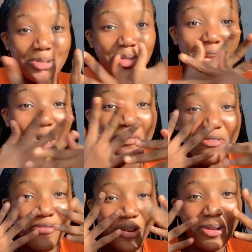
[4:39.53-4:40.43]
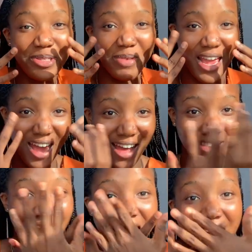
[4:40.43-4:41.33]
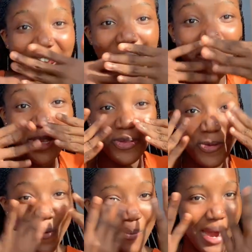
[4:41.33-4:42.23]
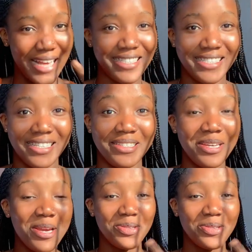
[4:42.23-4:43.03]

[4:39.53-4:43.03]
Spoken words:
so allow me flaunt my hand, allow me do my thing.